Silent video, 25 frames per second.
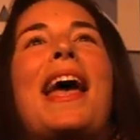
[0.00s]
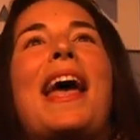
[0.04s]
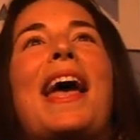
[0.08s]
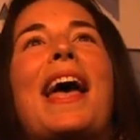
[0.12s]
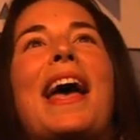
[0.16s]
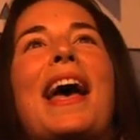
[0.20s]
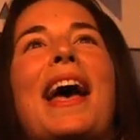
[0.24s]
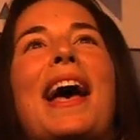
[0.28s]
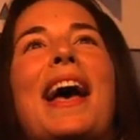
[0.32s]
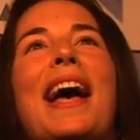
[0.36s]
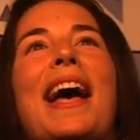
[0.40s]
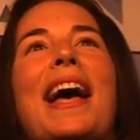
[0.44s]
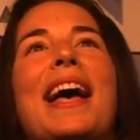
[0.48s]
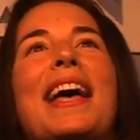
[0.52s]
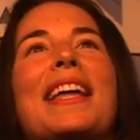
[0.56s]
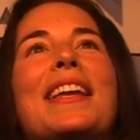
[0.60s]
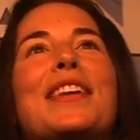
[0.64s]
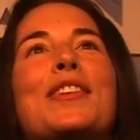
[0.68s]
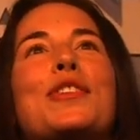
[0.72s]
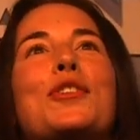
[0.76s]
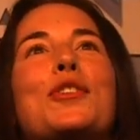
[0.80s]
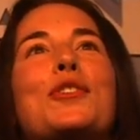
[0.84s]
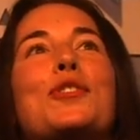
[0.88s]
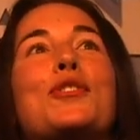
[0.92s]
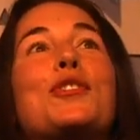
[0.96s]

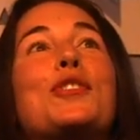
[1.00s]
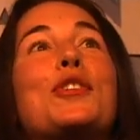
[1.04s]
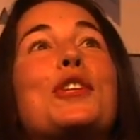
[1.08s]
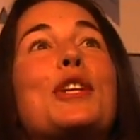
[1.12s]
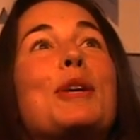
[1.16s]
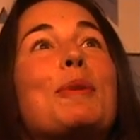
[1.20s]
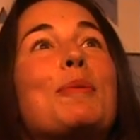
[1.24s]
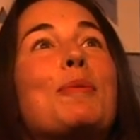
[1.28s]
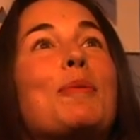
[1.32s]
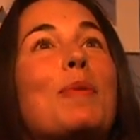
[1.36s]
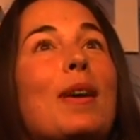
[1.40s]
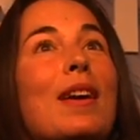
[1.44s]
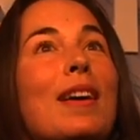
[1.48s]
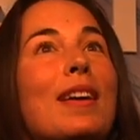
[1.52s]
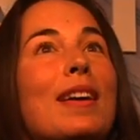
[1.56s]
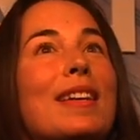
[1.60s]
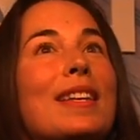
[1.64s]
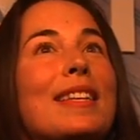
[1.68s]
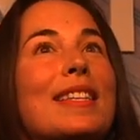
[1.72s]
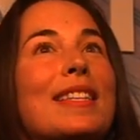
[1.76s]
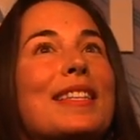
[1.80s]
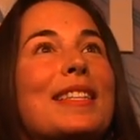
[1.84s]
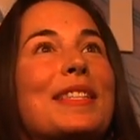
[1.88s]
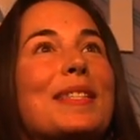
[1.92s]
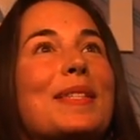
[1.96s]
And she
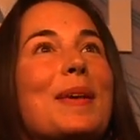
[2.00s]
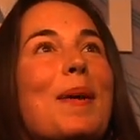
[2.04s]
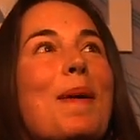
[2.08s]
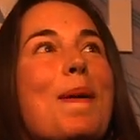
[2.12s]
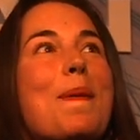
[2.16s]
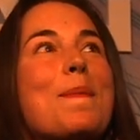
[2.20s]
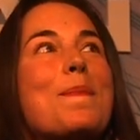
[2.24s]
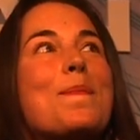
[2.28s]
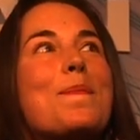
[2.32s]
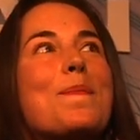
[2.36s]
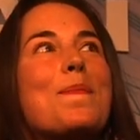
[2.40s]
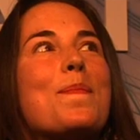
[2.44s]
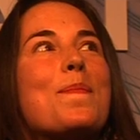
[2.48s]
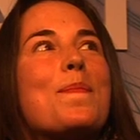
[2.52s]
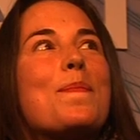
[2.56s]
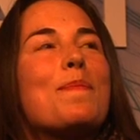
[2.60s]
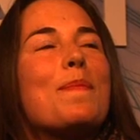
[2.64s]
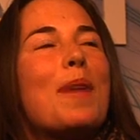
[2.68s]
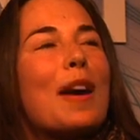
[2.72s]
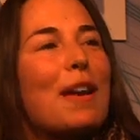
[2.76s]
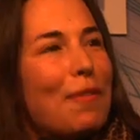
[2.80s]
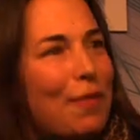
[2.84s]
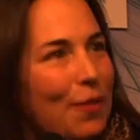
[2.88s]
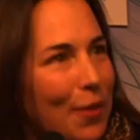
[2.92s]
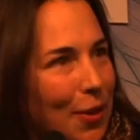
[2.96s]
was
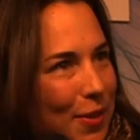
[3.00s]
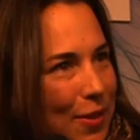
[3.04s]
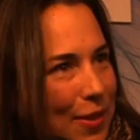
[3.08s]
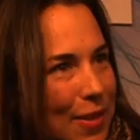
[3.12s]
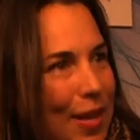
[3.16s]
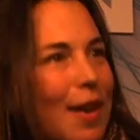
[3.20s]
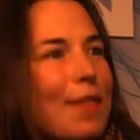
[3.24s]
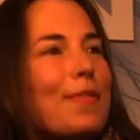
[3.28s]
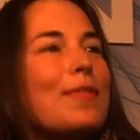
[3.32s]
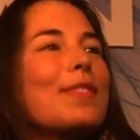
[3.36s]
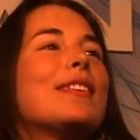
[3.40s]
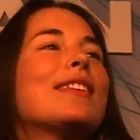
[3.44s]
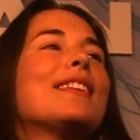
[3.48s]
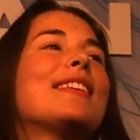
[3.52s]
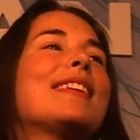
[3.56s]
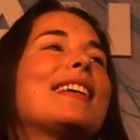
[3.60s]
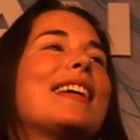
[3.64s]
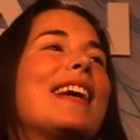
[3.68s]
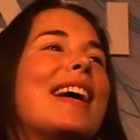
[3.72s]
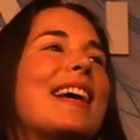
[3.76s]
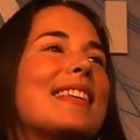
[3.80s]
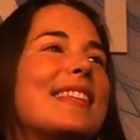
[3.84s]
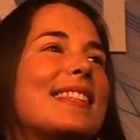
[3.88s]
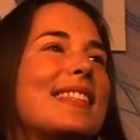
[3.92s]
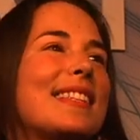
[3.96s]
my first cover
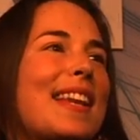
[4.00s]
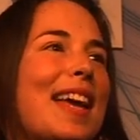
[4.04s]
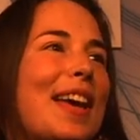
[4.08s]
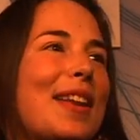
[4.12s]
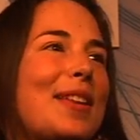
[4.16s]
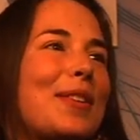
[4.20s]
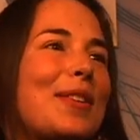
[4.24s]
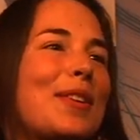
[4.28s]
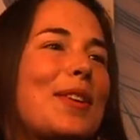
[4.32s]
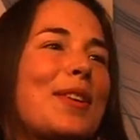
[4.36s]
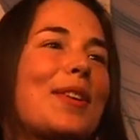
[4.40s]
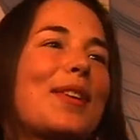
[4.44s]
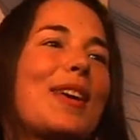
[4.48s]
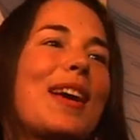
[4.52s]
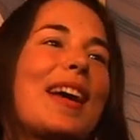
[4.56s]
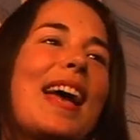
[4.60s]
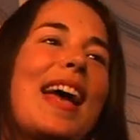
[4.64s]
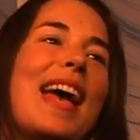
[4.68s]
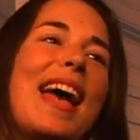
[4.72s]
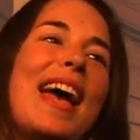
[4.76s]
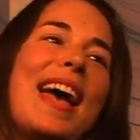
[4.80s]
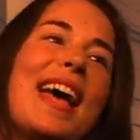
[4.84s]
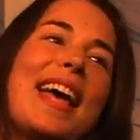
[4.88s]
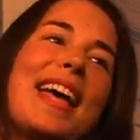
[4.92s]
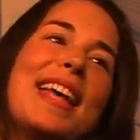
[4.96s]
as an editor.
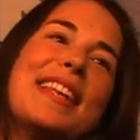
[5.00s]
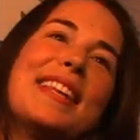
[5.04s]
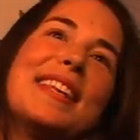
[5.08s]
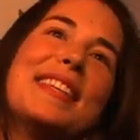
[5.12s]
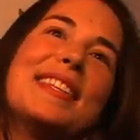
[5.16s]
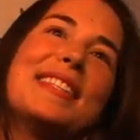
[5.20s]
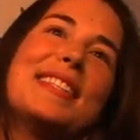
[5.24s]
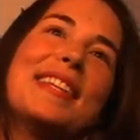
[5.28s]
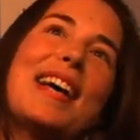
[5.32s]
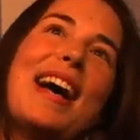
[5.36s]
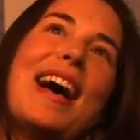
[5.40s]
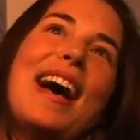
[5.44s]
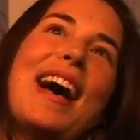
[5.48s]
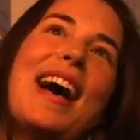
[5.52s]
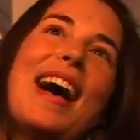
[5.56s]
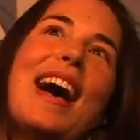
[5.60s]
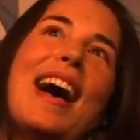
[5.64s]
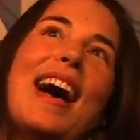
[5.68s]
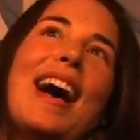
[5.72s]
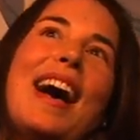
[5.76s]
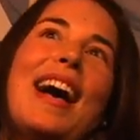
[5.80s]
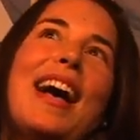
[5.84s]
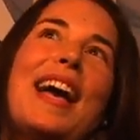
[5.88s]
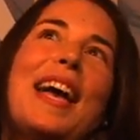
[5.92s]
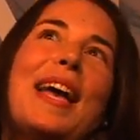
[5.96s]
And
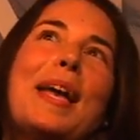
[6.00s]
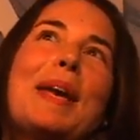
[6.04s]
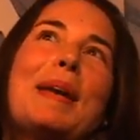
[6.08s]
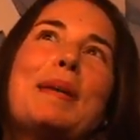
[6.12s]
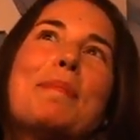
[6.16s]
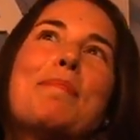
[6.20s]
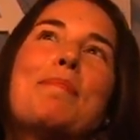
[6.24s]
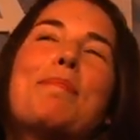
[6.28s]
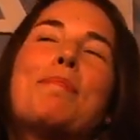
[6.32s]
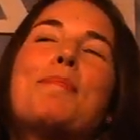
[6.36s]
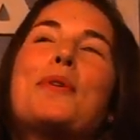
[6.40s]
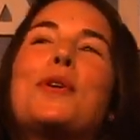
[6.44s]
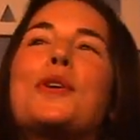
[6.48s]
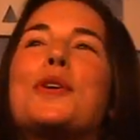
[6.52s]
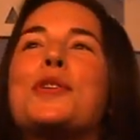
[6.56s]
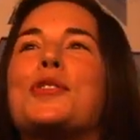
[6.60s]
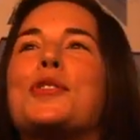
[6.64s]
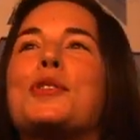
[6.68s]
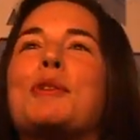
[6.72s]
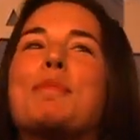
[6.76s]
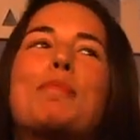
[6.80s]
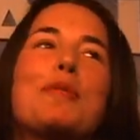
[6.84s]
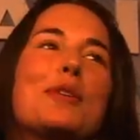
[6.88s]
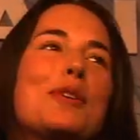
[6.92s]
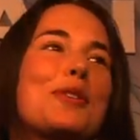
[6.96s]
I
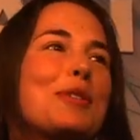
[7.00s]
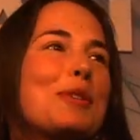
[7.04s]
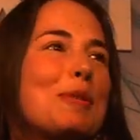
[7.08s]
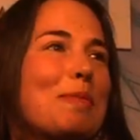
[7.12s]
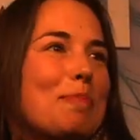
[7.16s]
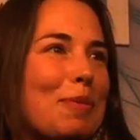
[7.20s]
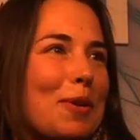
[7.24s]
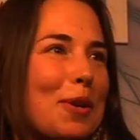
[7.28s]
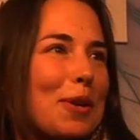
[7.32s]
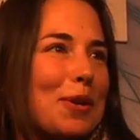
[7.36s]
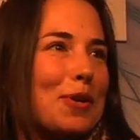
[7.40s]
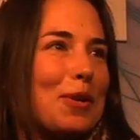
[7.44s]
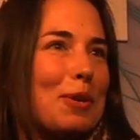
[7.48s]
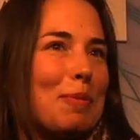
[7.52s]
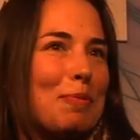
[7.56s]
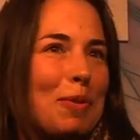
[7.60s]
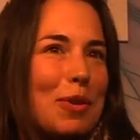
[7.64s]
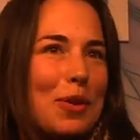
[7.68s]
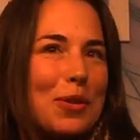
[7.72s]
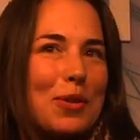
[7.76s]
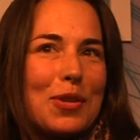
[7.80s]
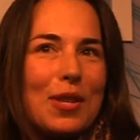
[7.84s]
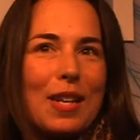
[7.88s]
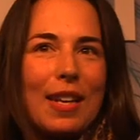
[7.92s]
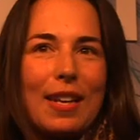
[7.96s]
pushed and pushed and pushed and
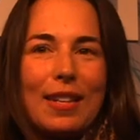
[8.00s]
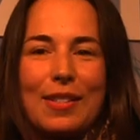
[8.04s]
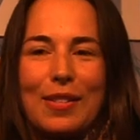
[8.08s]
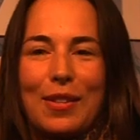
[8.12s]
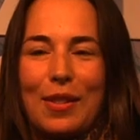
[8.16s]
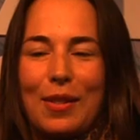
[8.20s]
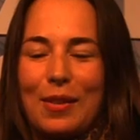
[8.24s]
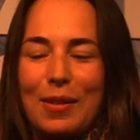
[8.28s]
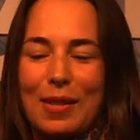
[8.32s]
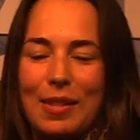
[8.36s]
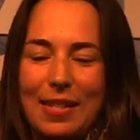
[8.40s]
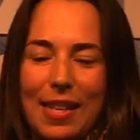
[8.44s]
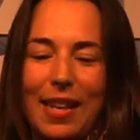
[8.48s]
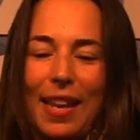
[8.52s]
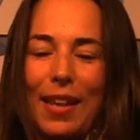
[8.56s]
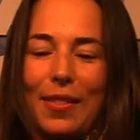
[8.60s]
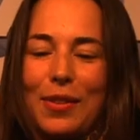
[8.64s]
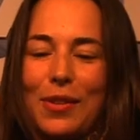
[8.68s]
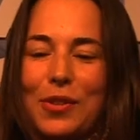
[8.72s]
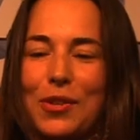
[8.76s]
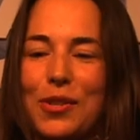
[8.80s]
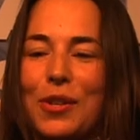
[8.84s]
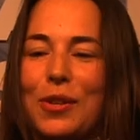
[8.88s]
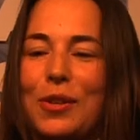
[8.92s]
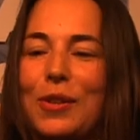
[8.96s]
pushed to get
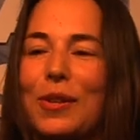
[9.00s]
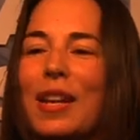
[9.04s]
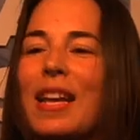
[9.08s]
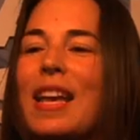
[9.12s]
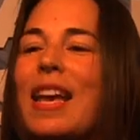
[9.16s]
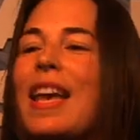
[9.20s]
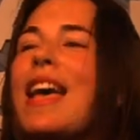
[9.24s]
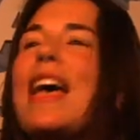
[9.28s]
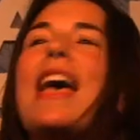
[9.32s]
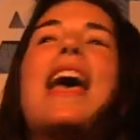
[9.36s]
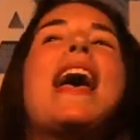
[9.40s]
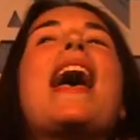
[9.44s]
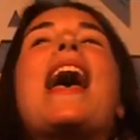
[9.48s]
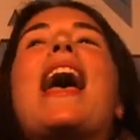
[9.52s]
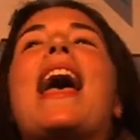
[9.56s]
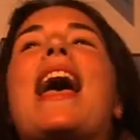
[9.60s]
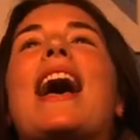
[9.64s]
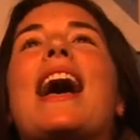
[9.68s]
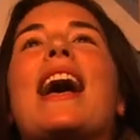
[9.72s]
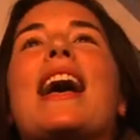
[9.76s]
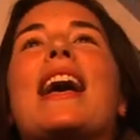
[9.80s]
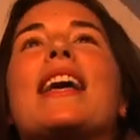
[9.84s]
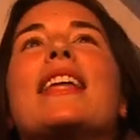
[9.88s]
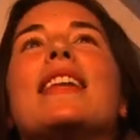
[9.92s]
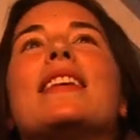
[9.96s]
the shoot.
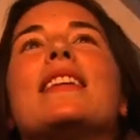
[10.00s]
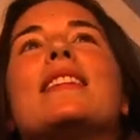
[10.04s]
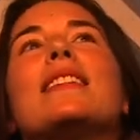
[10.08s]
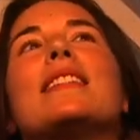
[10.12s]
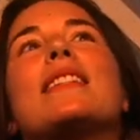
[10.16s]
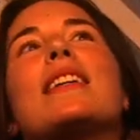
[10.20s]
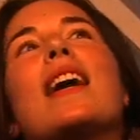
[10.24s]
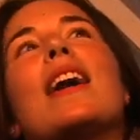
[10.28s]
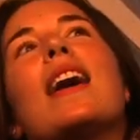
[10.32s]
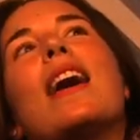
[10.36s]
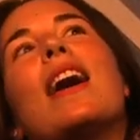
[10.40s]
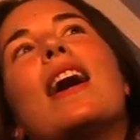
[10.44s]
And,